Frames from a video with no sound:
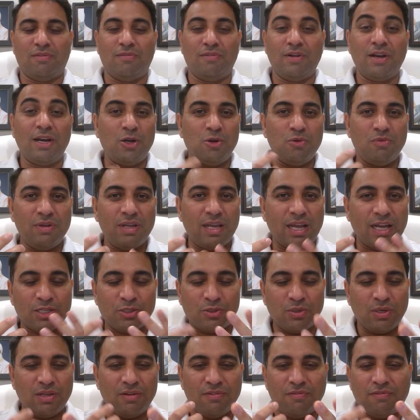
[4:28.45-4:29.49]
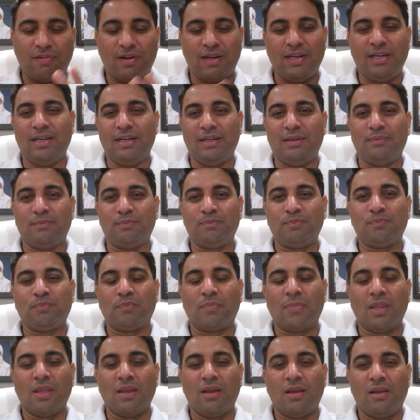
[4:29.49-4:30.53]
where do we actually find it?
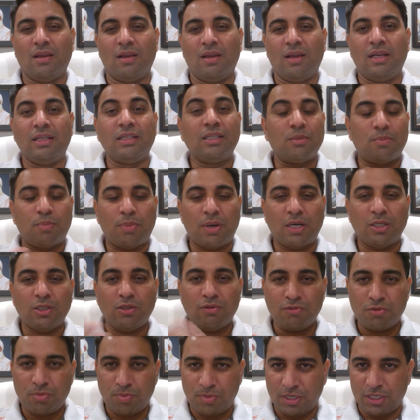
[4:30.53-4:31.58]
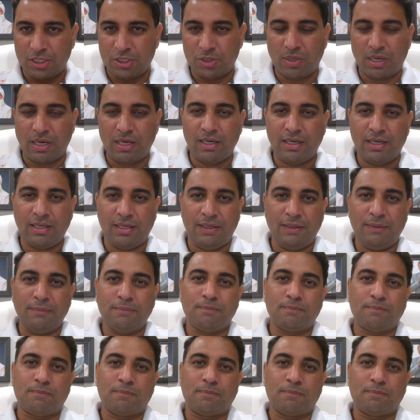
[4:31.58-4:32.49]
In the path of spirituality,